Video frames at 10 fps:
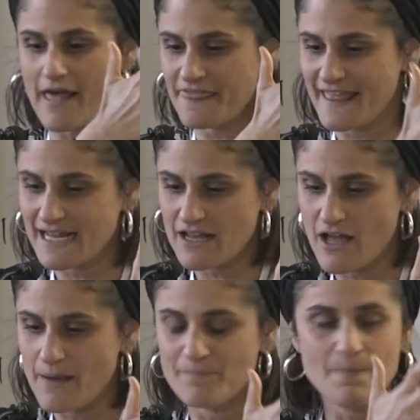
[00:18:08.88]
think
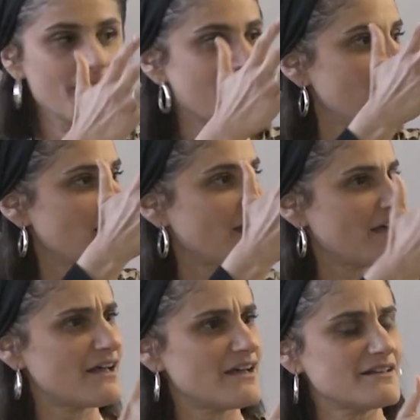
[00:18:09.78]

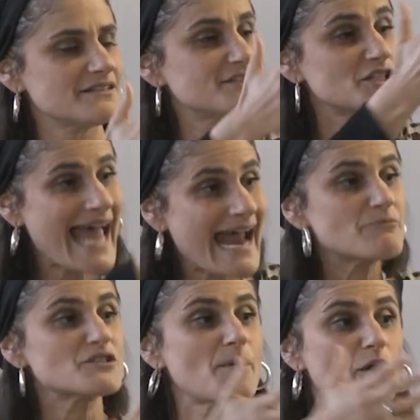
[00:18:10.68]

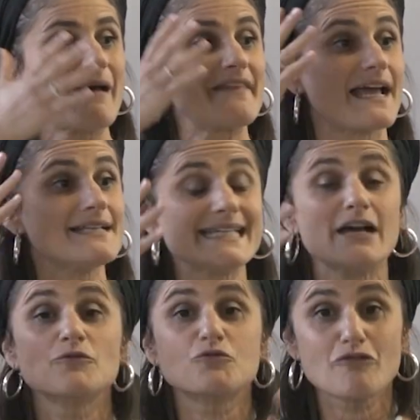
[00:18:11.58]
Tamra spoke about the
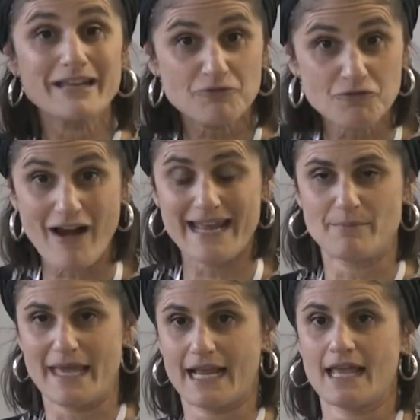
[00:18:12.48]
idea of
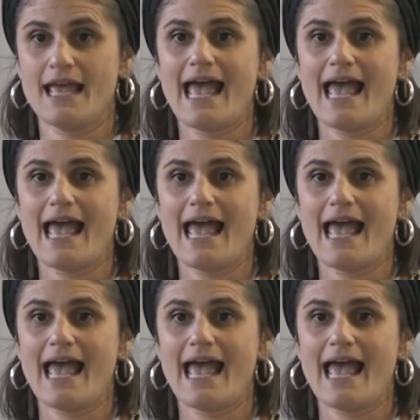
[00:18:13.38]
reframing,